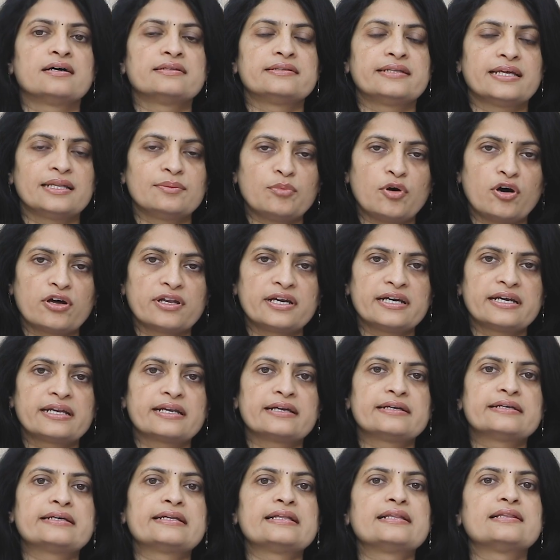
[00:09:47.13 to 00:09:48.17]
Then monitor
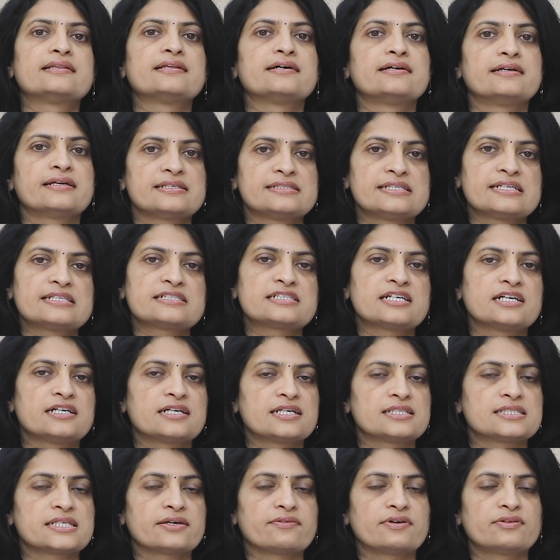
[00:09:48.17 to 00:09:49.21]
it till
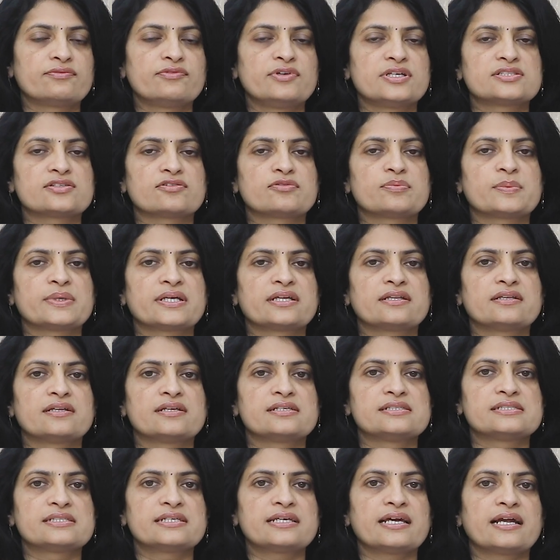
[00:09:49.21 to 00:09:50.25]
36-37 weeks of
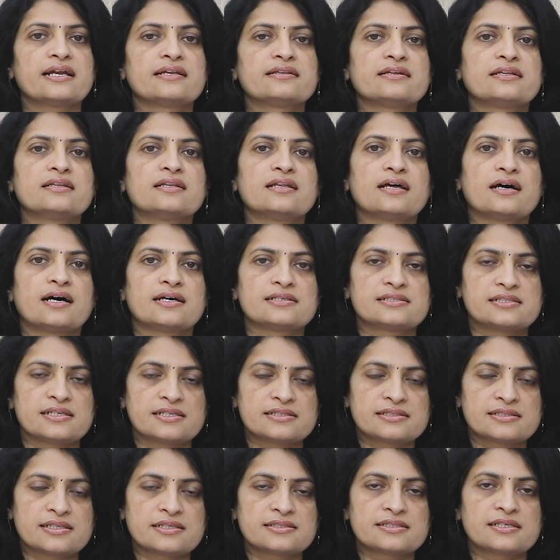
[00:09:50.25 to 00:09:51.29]
pregnancy, and then
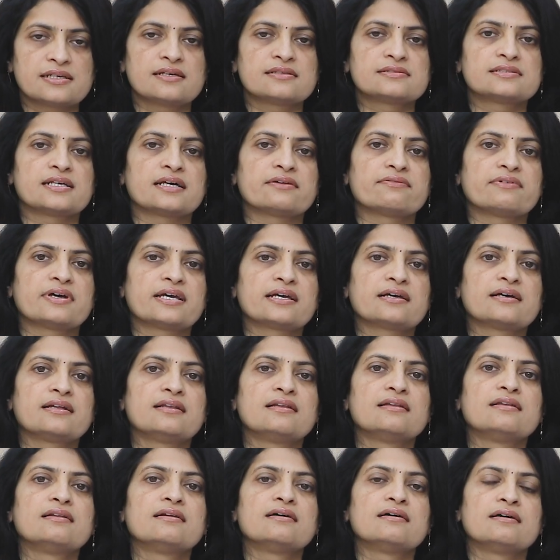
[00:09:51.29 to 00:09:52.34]
assess the
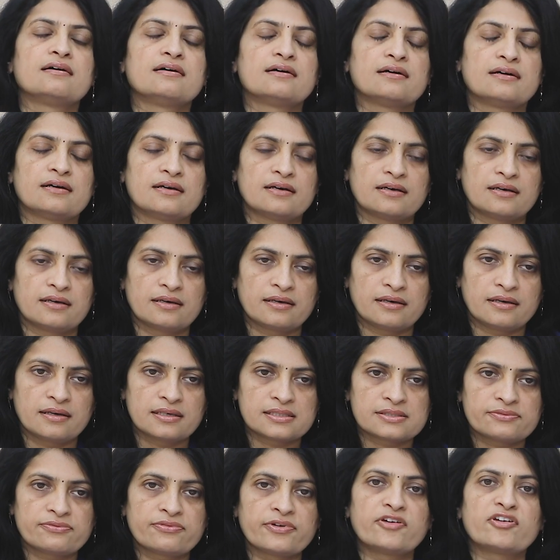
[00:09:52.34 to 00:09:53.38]
cervical
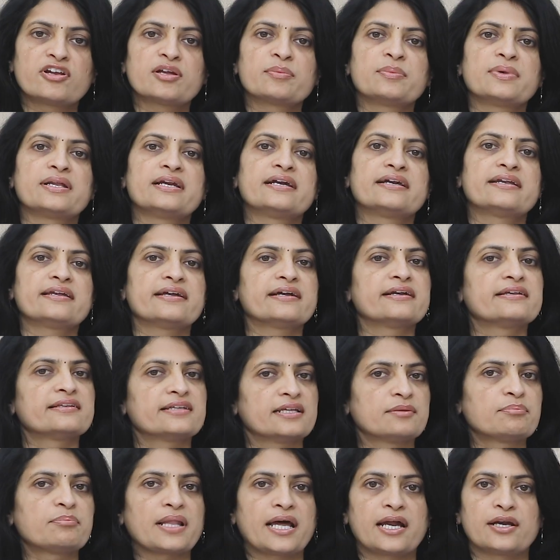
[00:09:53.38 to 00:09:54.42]
favorability, and
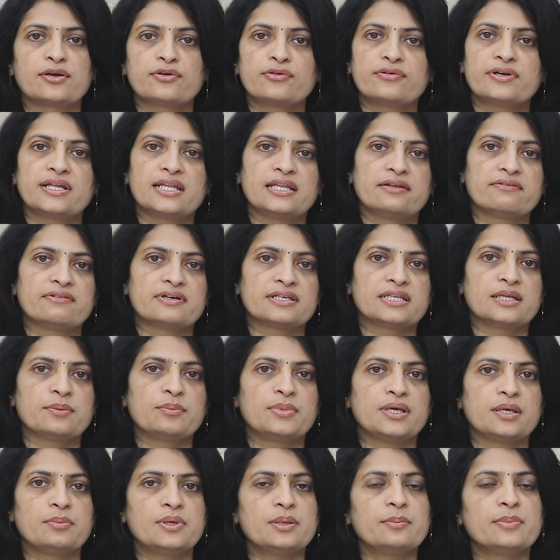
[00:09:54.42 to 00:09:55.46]
then plan to deliver the
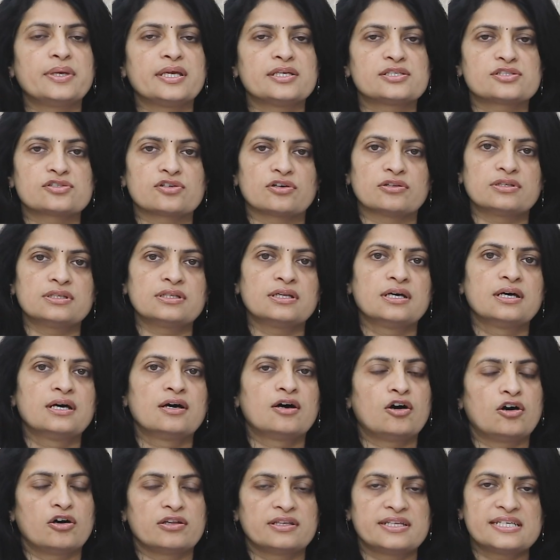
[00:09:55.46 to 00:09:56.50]
baby based on
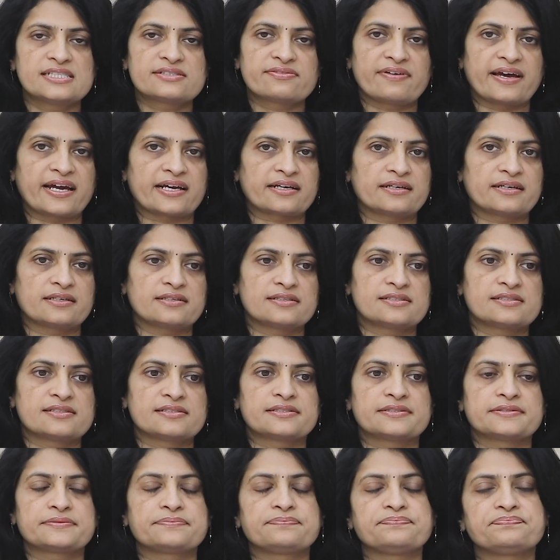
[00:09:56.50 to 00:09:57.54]
all these
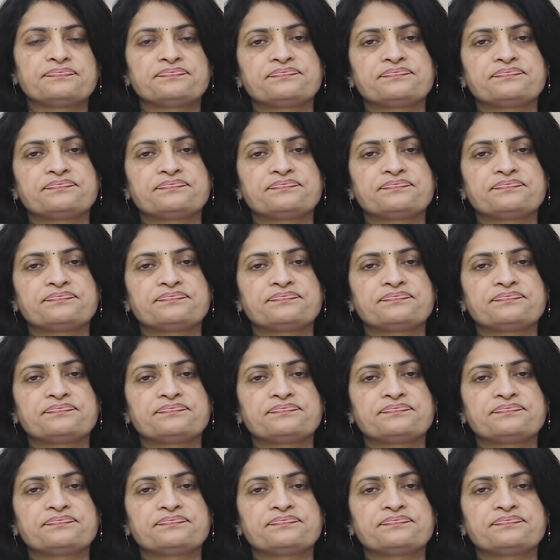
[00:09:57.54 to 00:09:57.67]
factors.